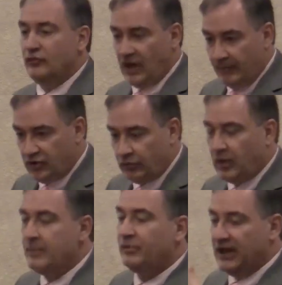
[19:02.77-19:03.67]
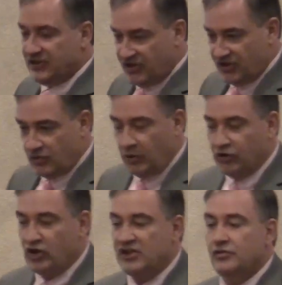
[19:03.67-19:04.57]
You've come to the right place. This is where
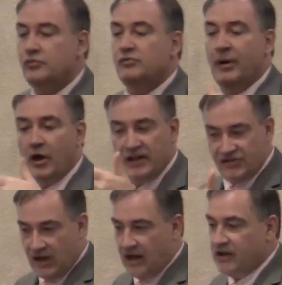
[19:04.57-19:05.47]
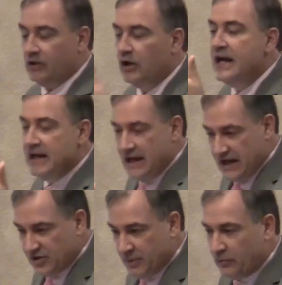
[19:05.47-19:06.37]
Jesus was buried. He's not here. He
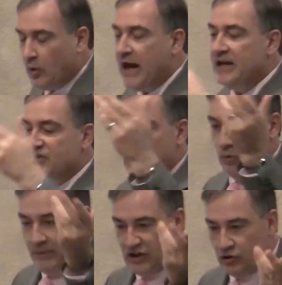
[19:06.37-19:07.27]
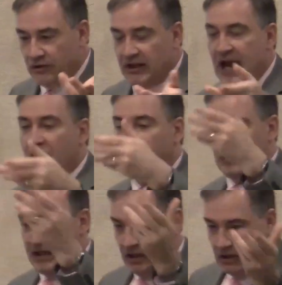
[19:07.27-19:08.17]
has been raised. He will meet you in
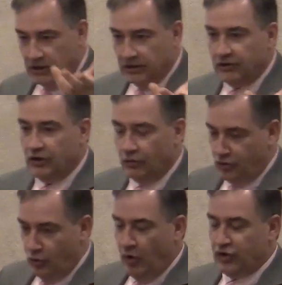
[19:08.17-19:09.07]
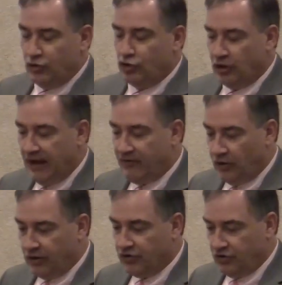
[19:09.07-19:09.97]
Galilee. You should have
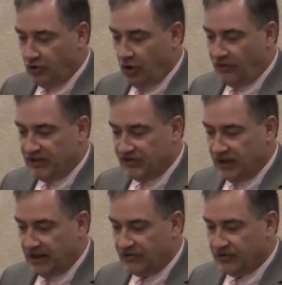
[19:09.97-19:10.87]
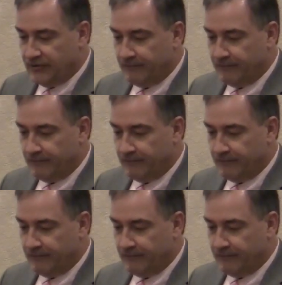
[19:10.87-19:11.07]
understood all these things.